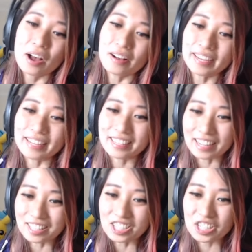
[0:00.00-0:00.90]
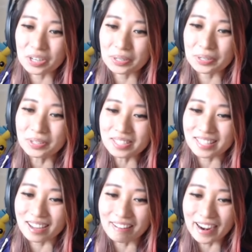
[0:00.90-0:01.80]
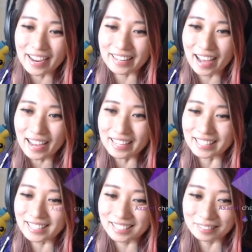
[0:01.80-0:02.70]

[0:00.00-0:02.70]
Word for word: Okay, got the shoes. All right, nice.